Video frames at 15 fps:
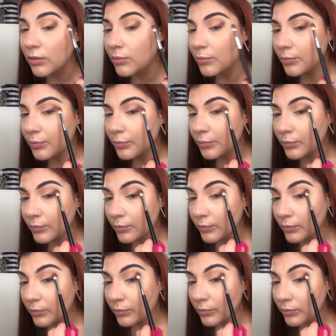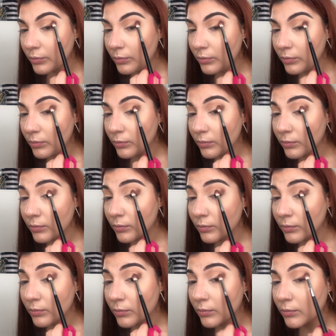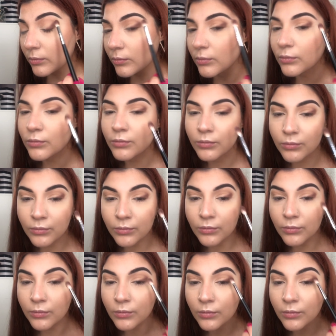(silence)